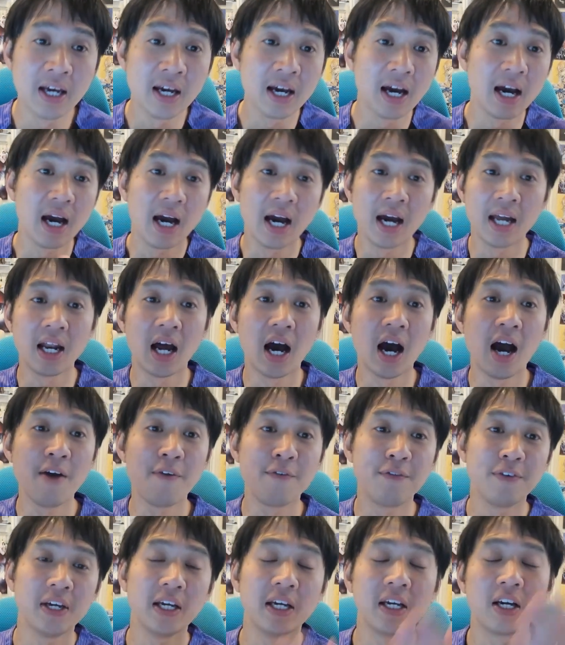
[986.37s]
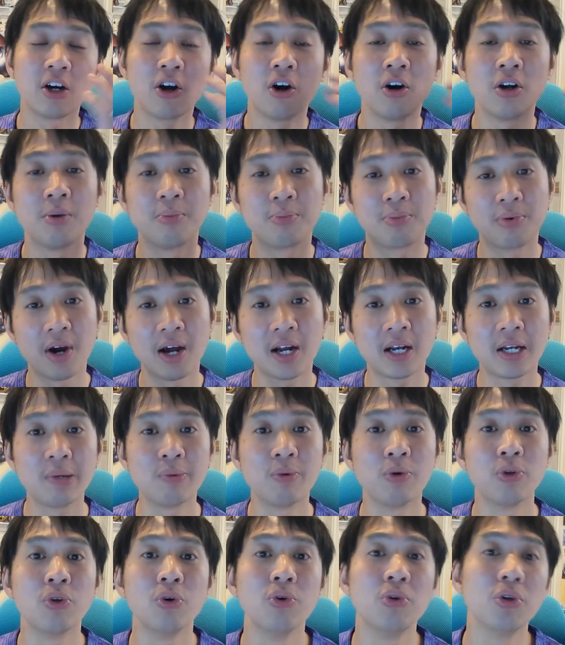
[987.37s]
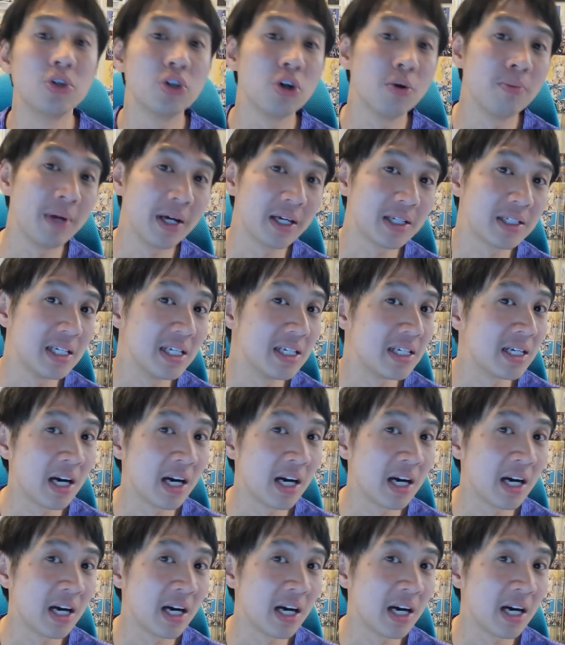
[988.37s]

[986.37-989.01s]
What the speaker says: And I think Conor Bradley will do the job next season.